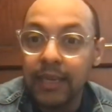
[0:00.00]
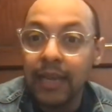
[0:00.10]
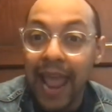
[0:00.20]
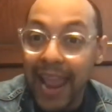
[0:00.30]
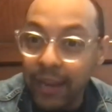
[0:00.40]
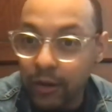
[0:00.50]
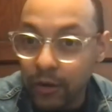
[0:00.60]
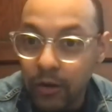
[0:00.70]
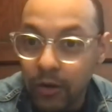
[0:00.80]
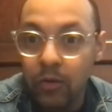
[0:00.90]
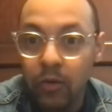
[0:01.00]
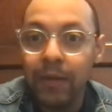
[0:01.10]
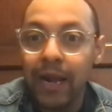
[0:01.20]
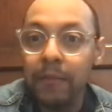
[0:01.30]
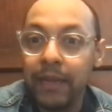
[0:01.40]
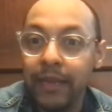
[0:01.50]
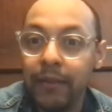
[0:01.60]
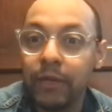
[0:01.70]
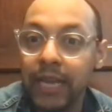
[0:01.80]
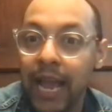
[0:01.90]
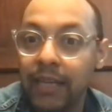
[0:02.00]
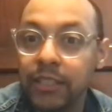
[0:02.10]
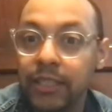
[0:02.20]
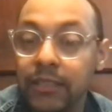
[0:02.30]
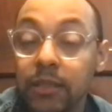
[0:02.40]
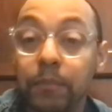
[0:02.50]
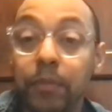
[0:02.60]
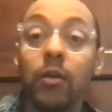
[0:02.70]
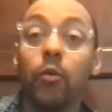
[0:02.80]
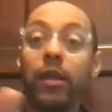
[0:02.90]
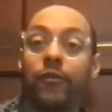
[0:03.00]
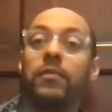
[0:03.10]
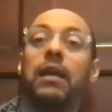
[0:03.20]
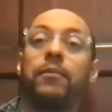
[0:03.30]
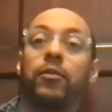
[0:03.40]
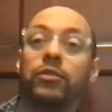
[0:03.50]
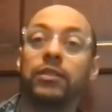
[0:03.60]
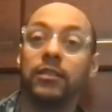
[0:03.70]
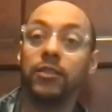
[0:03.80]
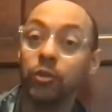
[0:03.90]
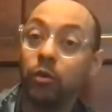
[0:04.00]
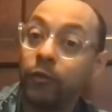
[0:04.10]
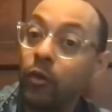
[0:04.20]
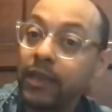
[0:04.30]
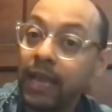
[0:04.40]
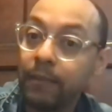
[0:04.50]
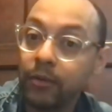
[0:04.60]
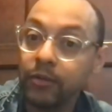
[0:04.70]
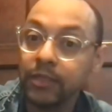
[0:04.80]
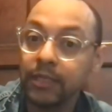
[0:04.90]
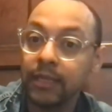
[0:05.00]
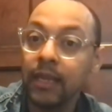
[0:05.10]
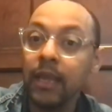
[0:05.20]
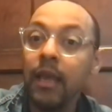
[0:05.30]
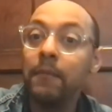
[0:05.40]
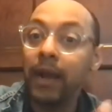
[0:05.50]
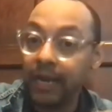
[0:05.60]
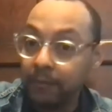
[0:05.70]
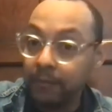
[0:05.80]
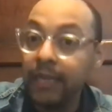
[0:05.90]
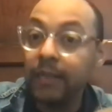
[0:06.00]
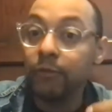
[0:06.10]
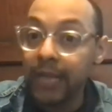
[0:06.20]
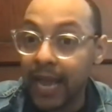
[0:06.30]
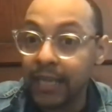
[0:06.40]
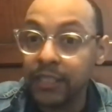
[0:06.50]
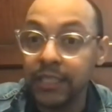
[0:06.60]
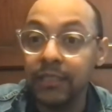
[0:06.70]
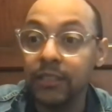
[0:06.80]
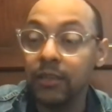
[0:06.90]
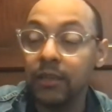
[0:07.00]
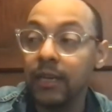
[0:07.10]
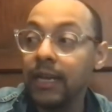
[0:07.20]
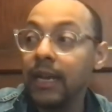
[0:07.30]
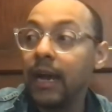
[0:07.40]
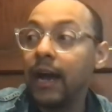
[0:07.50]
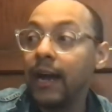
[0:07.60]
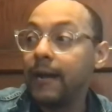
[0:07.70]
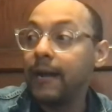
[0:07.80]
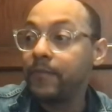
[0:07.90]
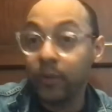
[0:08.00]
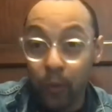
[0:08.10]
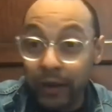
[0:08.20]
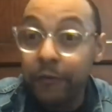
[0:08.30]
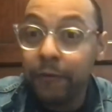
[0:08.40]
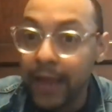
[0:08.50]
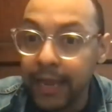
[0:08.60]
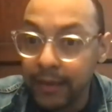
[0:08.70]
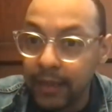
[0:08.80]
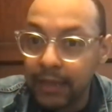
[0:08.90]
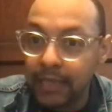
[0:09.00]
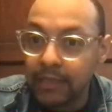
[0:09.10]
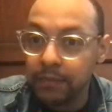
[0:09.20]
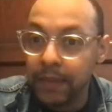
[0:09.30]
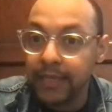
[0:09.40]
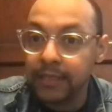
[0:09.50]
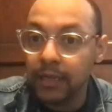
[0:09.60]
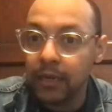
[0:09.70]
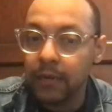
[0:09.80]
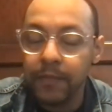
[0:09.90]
anger, or my immediate reaction to pull away from that person, to avoid that person, my immediate reaction to want to fight in that space there?